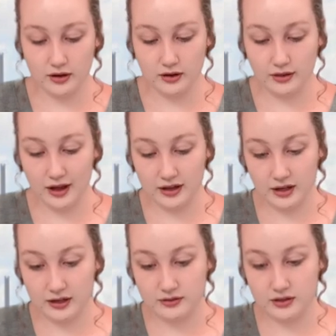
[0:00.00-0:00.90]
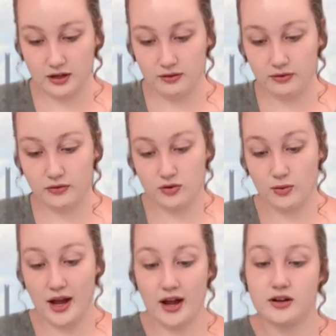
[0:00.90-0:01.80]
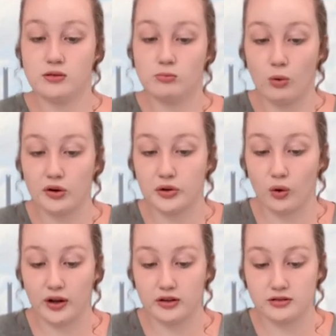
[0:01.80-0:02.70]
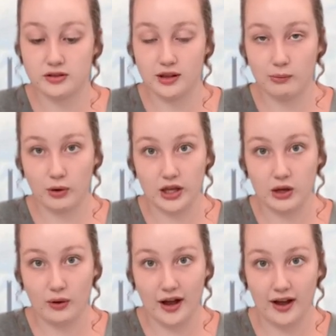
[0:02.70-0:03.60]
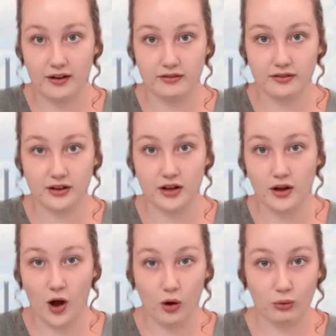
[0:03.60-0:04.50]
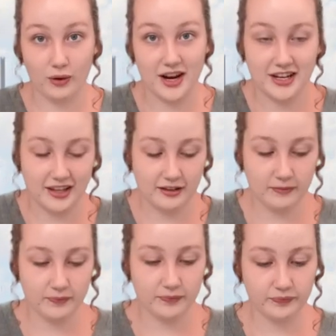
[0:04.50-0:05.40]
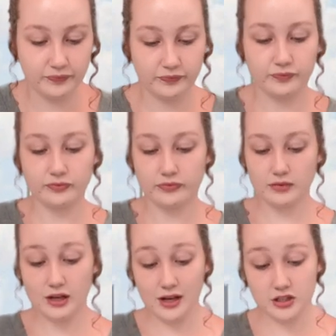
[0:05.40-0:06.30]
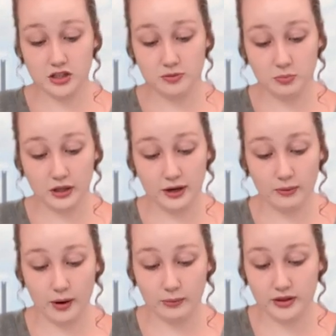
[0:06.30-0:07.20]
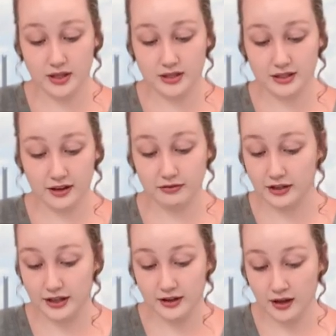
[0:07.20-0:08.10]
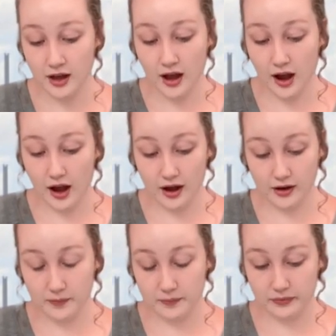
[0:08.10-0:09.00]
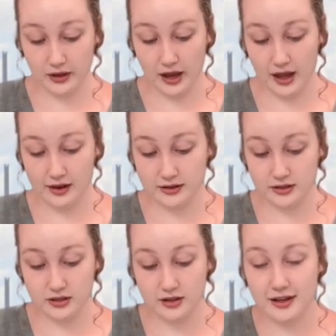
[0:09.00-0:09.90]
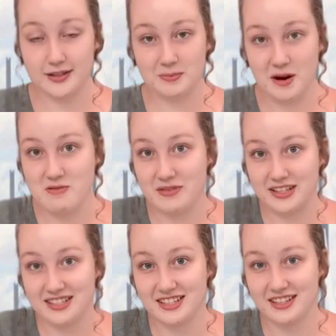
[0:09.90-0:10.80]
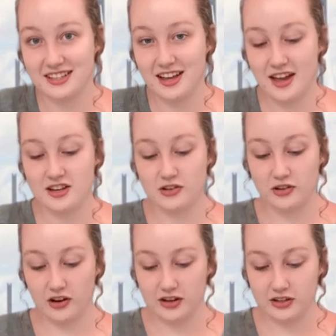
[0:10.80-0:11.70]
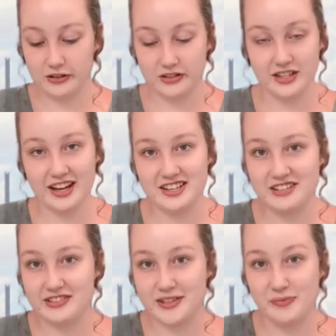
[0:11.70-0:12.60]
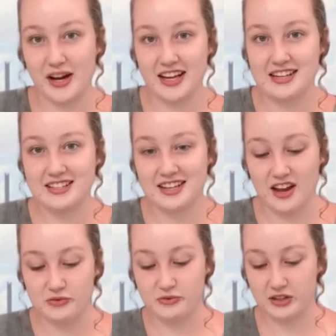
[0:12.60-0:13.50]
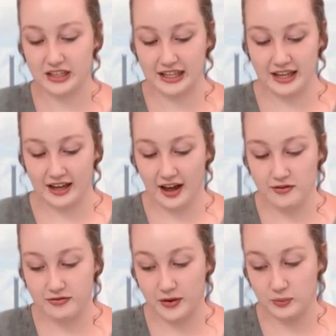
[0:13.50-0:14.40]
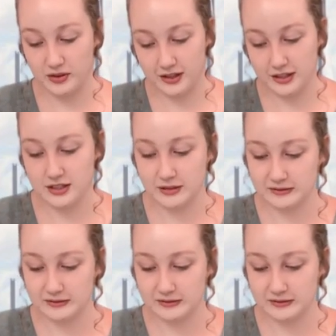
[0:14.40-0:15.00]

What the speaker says: That kind of stuff, if you add more coils than what you have already. Just play around with it safely and experiment. Turn on your scientific mind and really have fun with it.